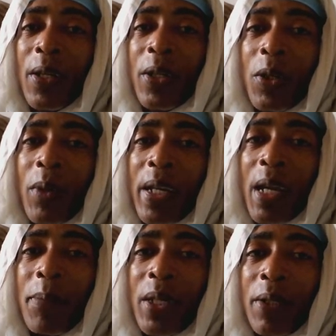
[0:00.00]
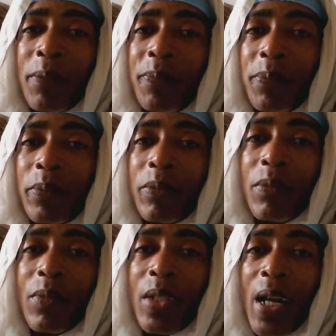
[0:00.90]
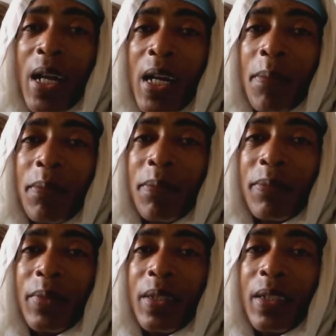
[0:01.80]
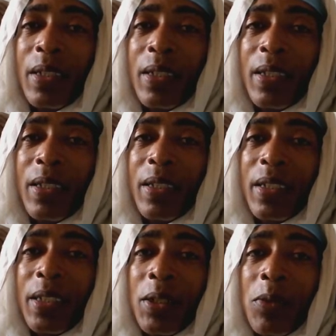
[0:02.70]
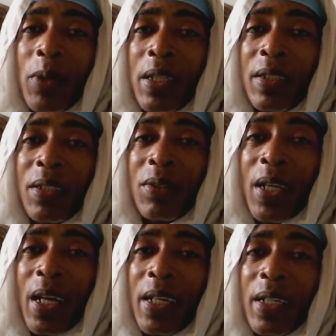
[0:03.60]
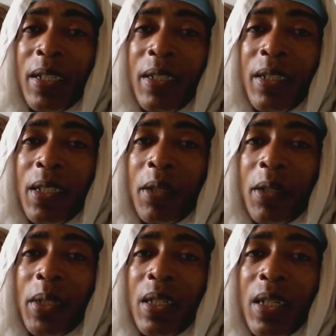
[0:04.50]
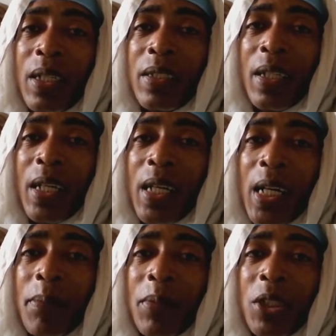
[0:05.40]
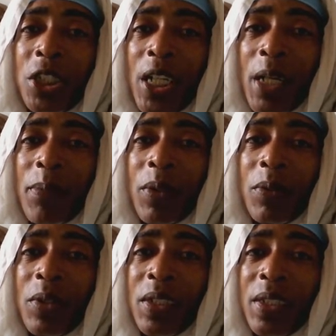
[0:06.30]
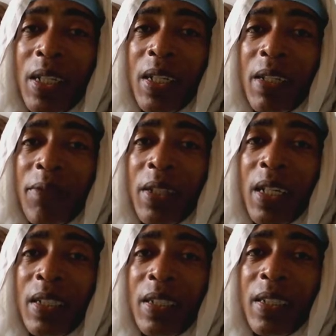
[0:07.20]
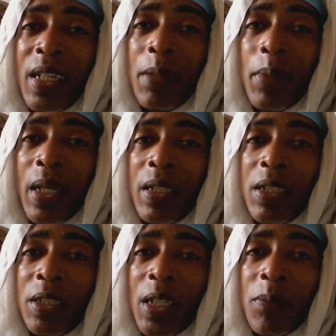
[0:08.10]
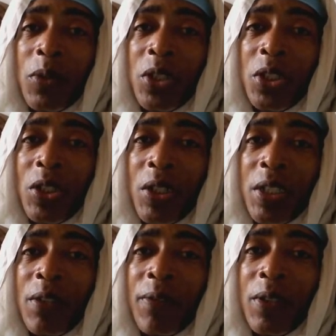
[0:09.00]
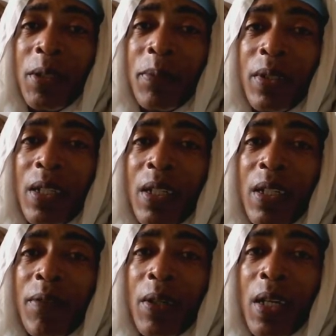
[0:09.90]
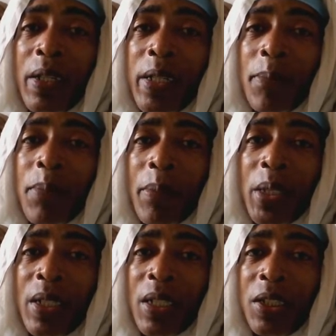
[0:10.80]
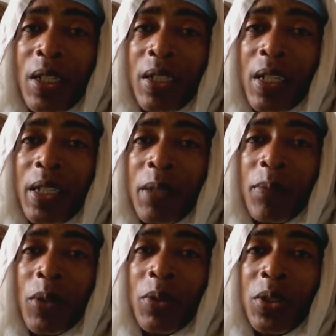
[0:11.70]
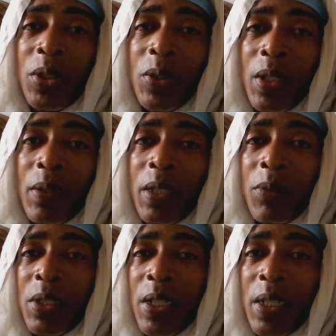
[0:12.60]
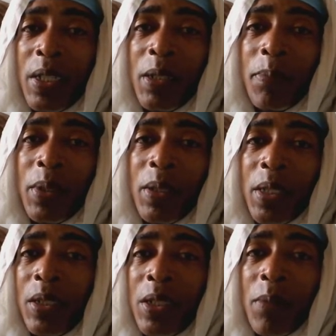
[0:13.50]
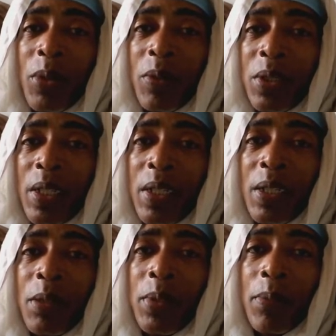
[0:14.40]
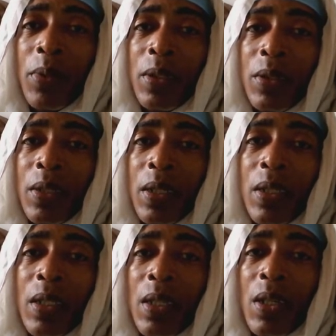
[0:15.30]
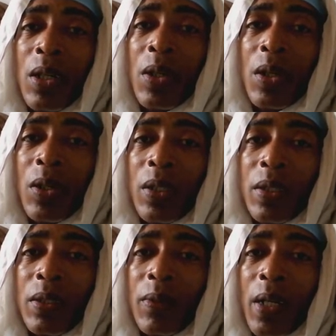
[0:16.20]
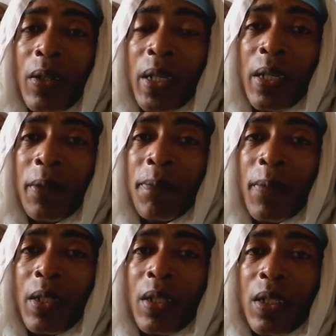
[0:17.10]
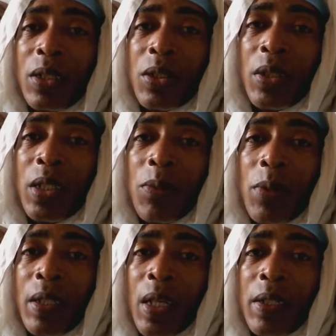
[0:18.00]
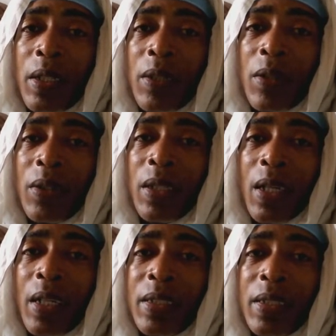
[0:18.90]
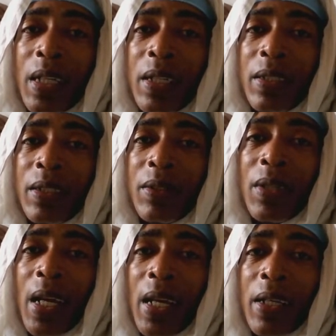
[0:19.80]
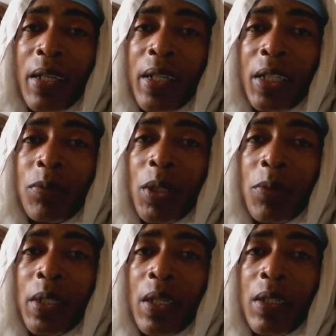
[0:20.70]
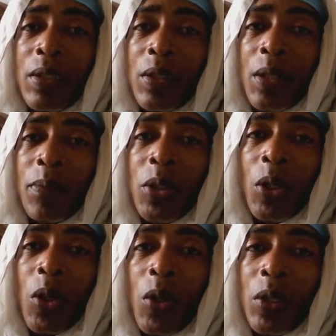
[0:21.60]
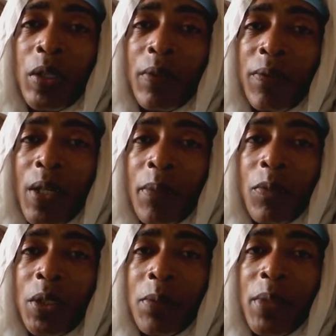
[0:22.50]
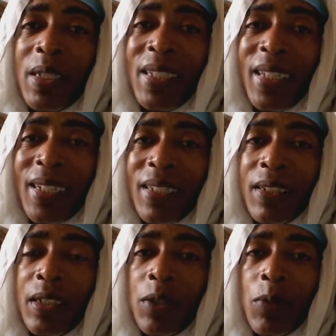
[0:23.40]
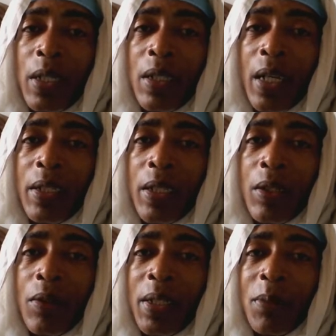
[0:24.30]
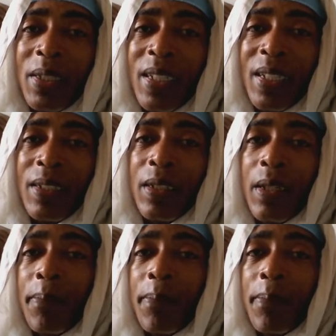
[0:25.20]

Now, what happened? Um, he went into hiding because um, Shem was still living at the time and Shem was searching for him for all the abomination that Nimrod was doing. He was leading the Nimrod was leading the people into the occult. Okay, so he went underground and started to hide. That's where we get the term the occult from, which means hidden. He went underground, he was hidden.